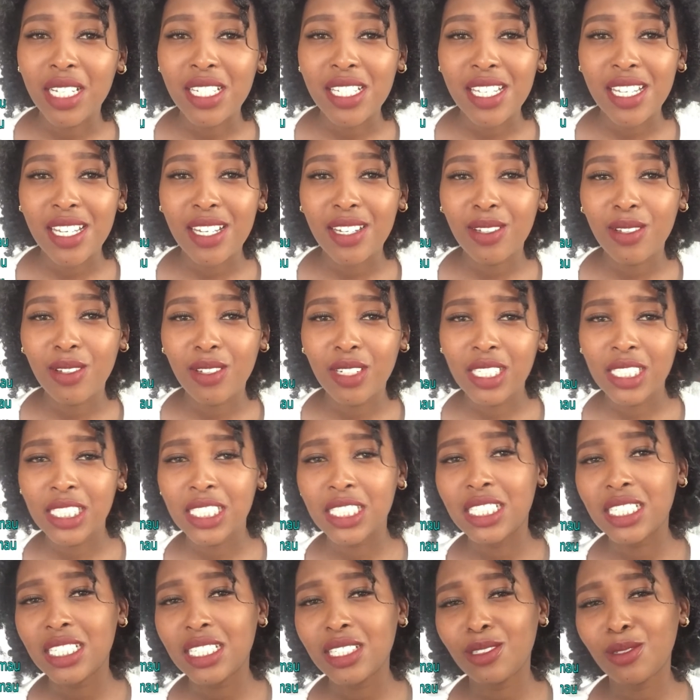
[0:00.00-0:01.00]
material,
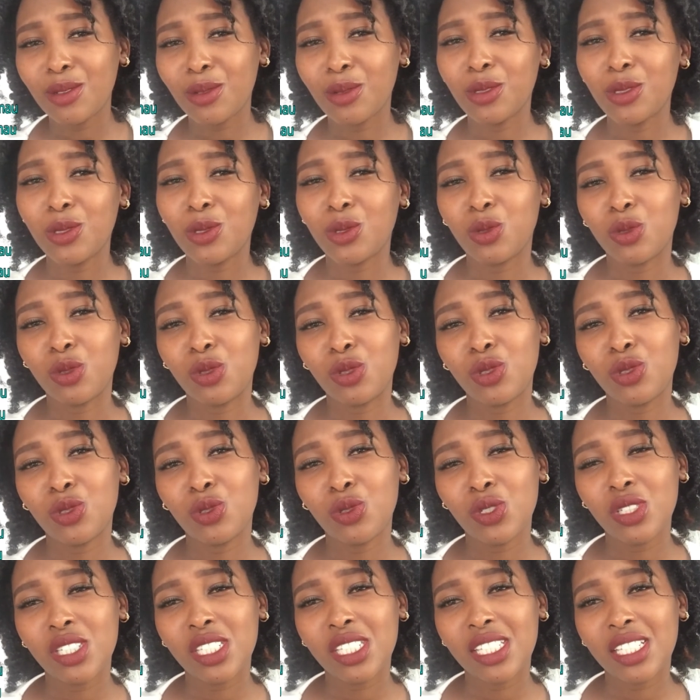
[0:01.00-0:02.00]
it just also
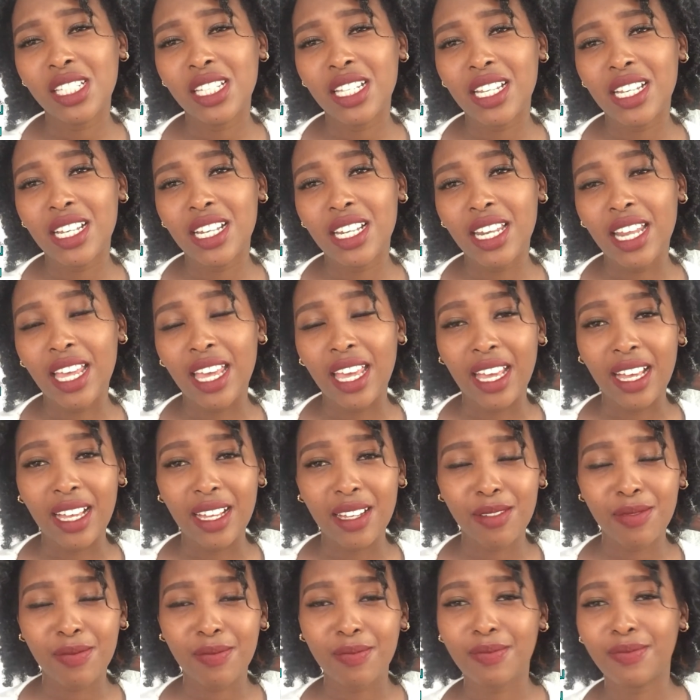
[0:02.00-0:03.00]
shows
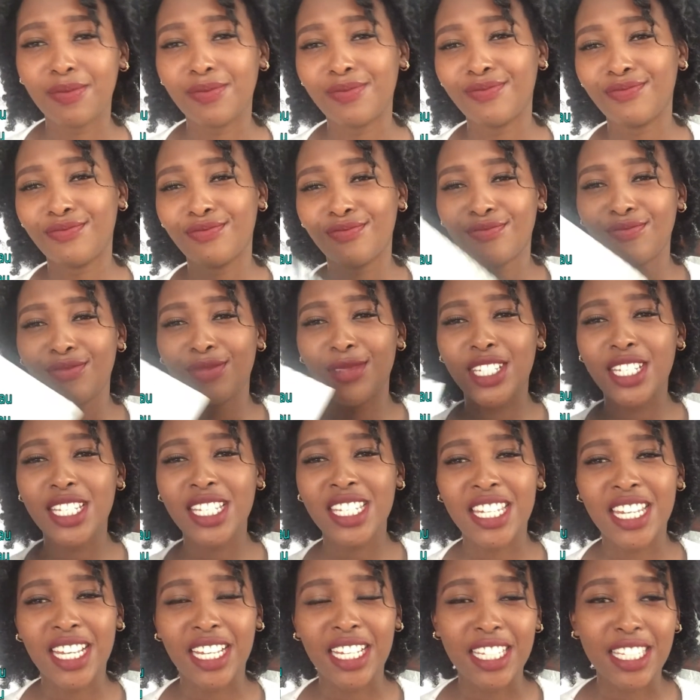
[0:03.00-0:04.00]
like
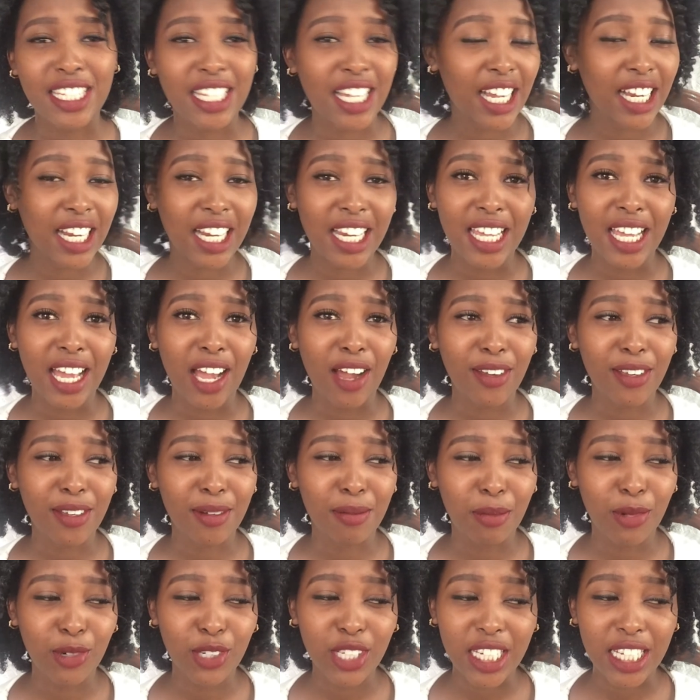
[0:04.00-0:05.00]
just exactly how
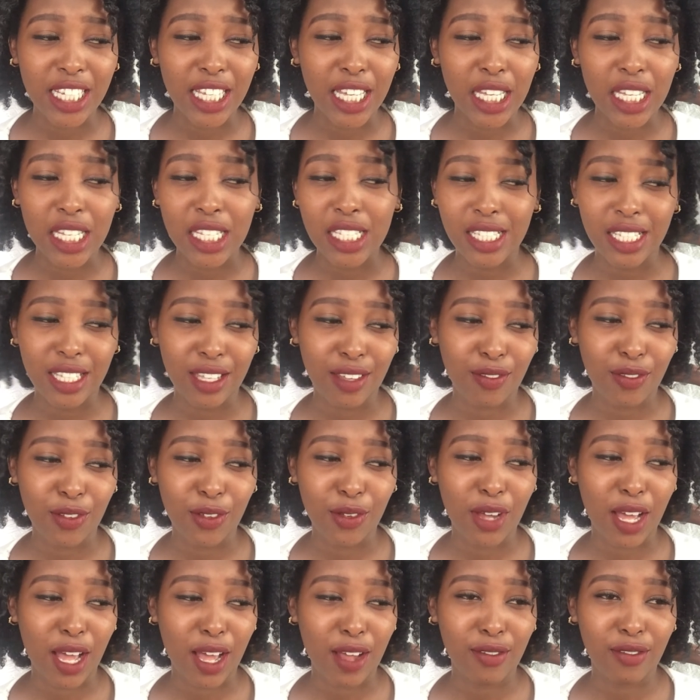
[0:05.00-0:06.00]
your body is. If
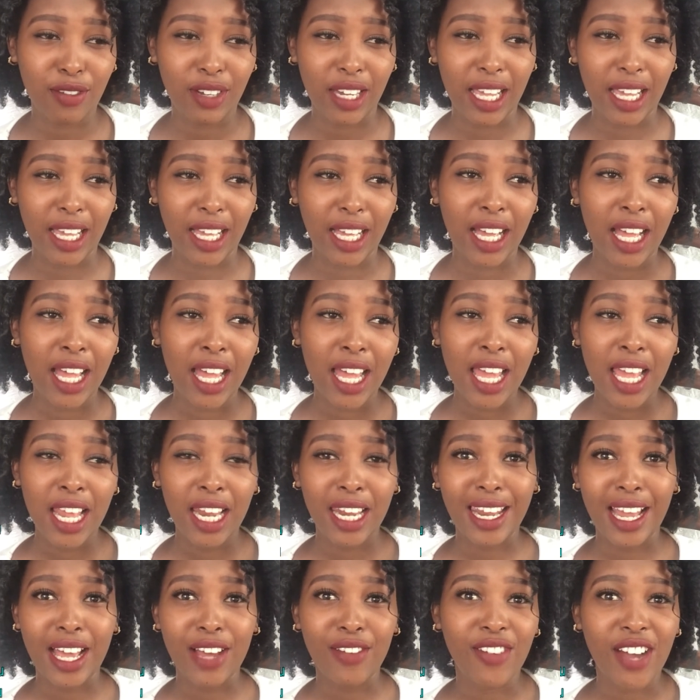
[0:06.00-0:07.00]
you have like
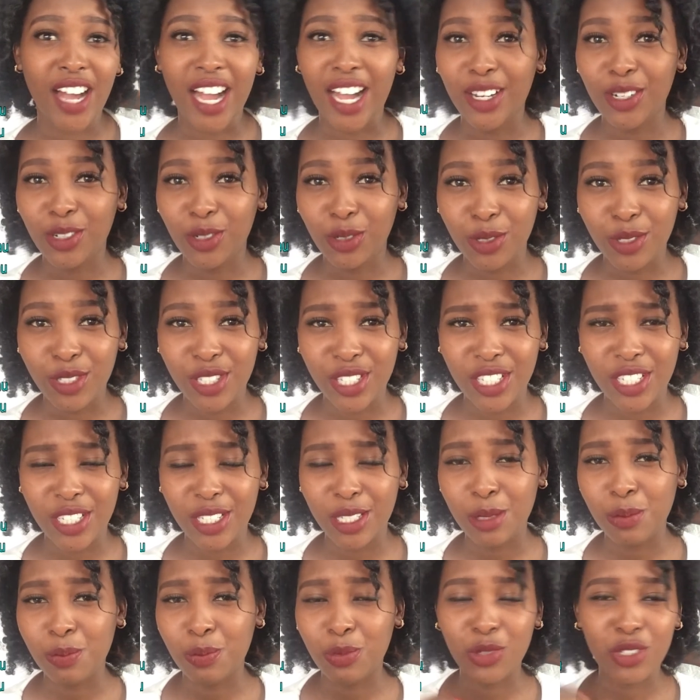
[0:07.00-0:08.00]
love handles, it
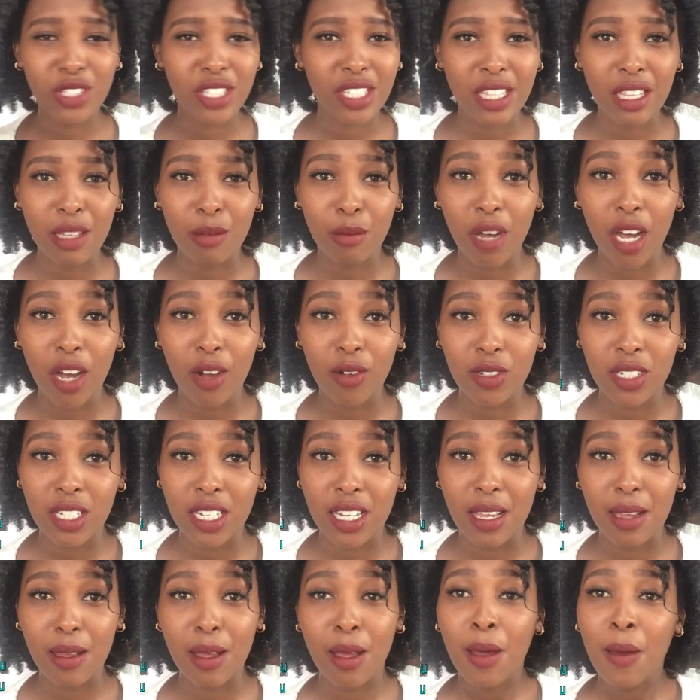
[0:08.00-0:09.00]
just puts them
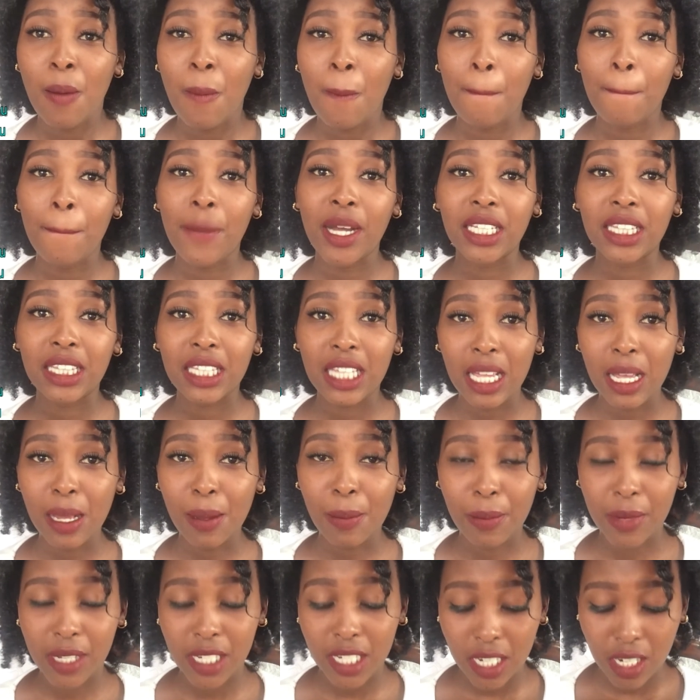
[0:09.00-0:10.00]
out there. But
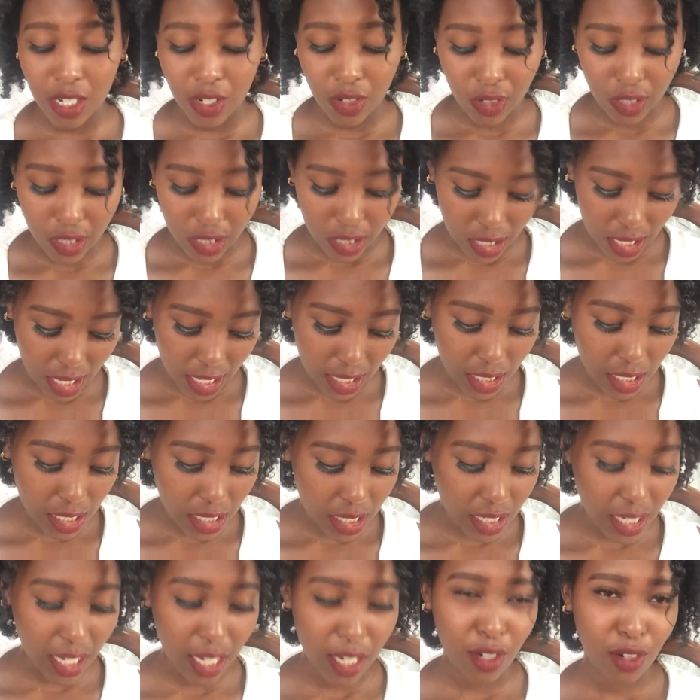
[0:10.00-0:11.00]
thick material
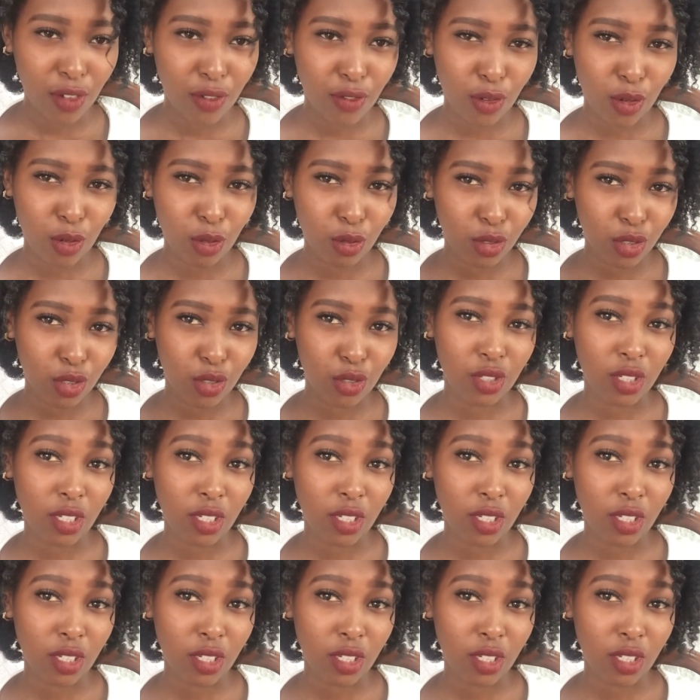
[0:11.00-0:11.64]
dresses kind of hold